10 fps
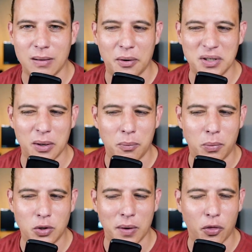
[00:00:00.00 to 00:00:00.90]
I would say
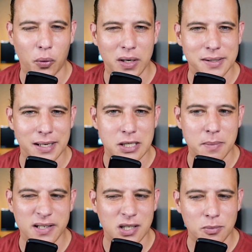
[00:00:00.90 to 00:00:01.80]
between 3 to 6
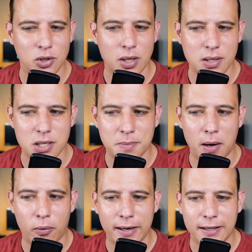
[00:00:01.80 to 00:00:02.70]
months. Something just doesn't
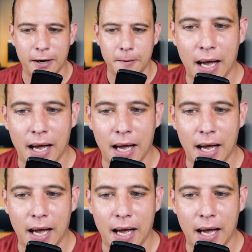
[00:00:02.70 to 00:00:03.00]
smell right there.